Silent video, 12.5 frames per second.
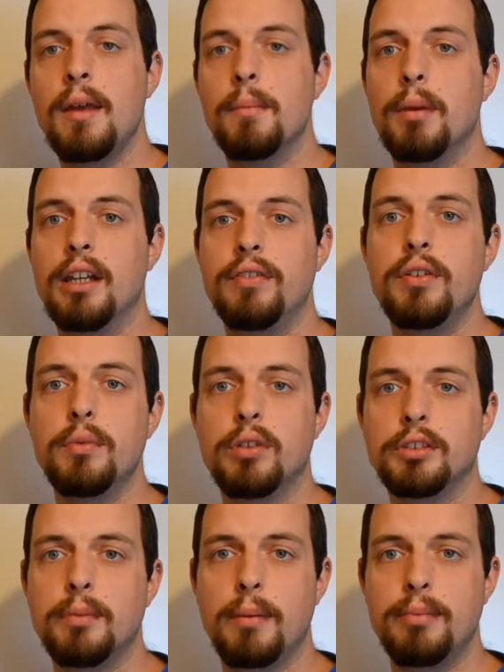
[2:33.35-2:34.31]
But if you
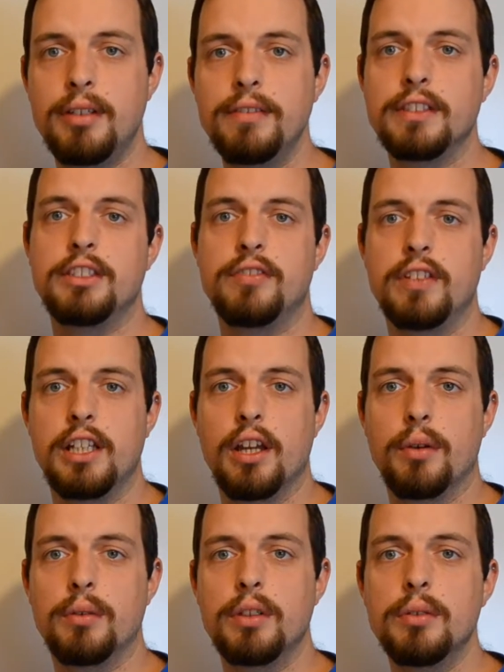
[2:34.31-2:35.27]
watched my previous
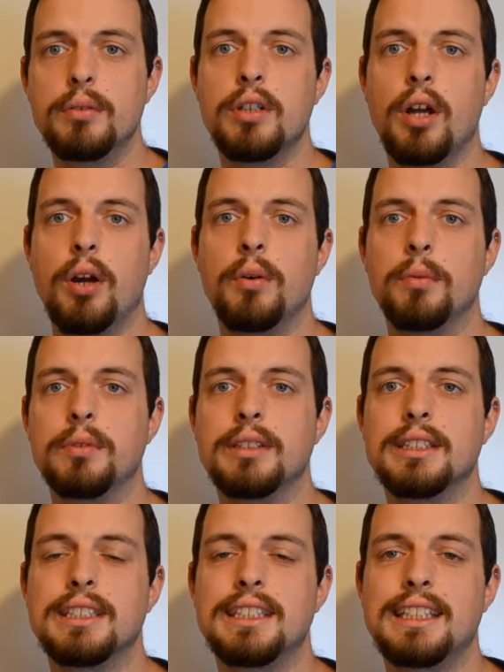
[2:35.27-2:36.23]
video, you would know
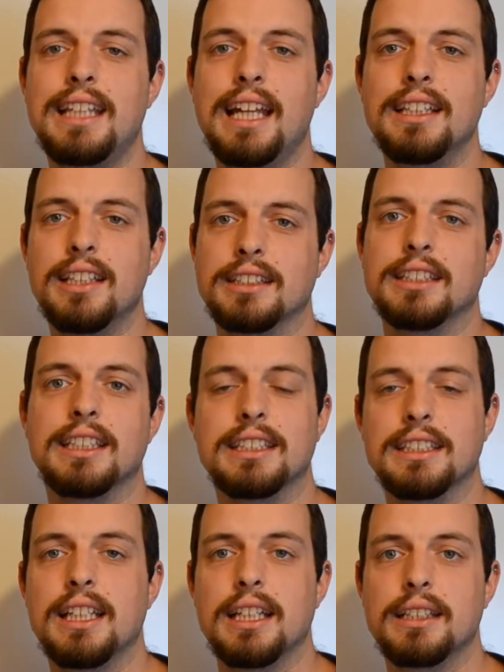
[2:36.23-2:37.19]
that it doesn't
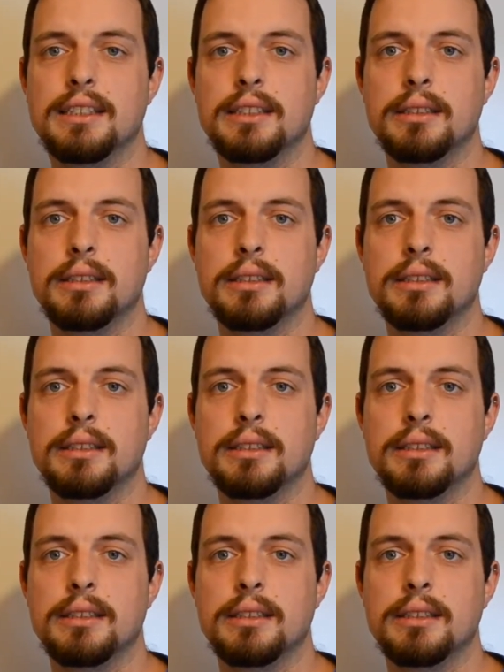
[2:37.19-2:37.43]
exist.